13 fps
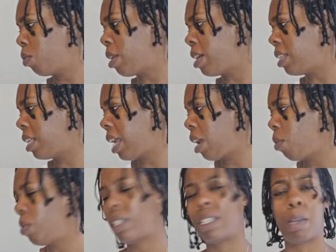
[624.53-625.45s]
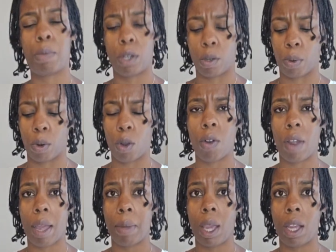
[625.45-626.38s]
resonate with similar
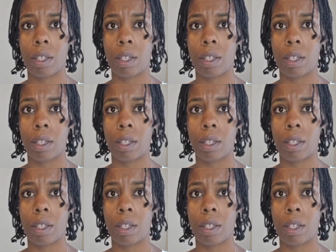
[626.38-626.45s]
programming?